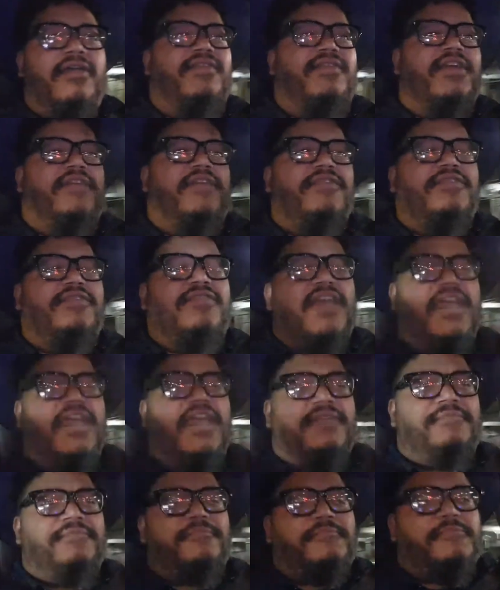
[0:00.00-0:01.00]
The other
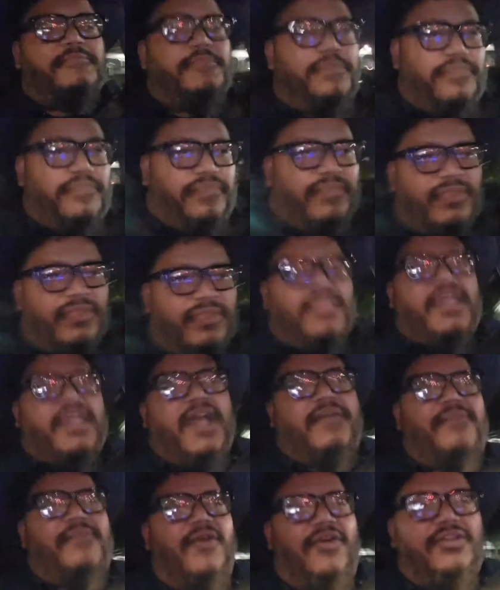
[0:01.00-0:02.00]
day,
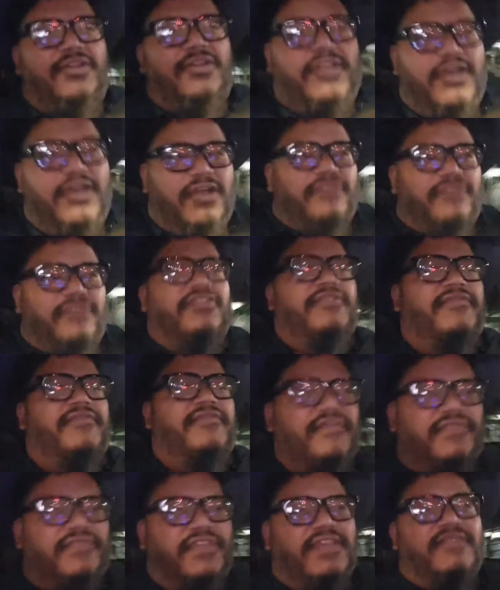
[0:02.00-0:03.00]
I'm on the
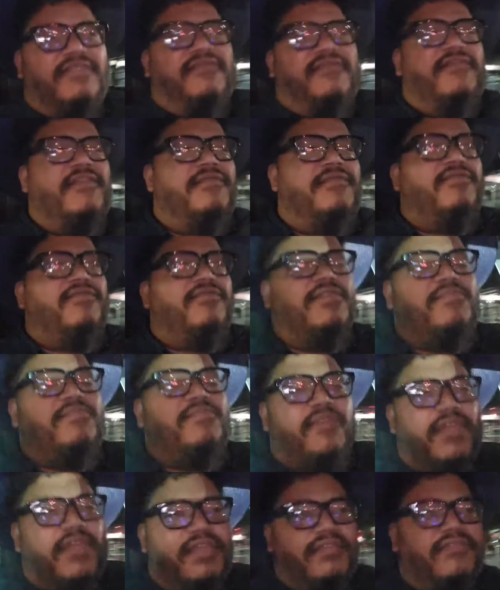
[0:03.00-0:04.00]
155th Street
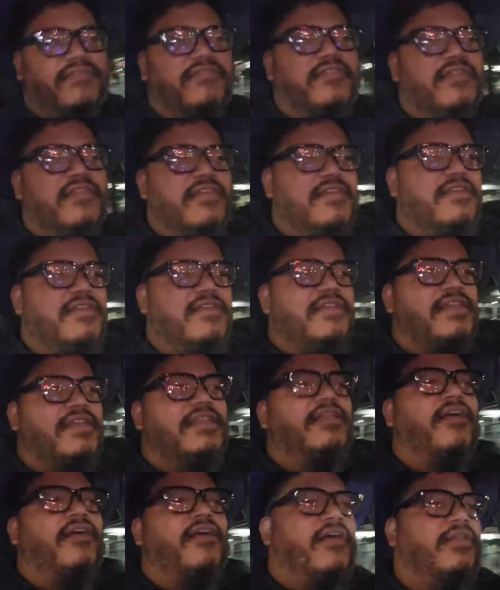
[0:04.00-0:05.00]
Bridge
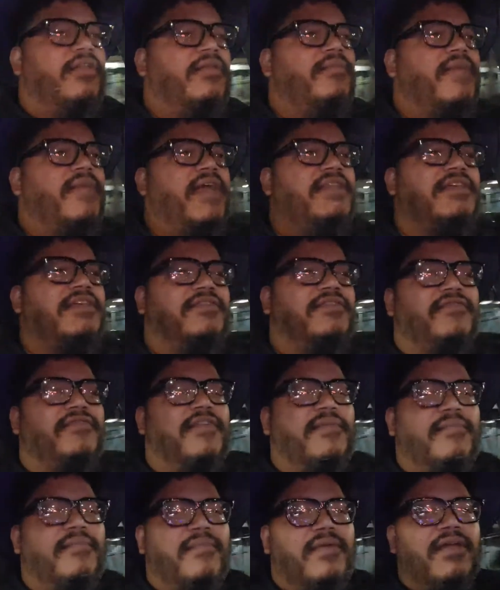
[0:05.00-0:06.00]
in Harlem, heading
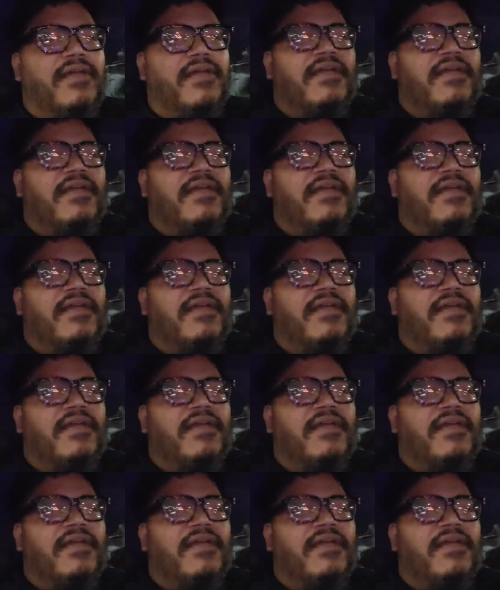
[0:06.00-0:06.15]
from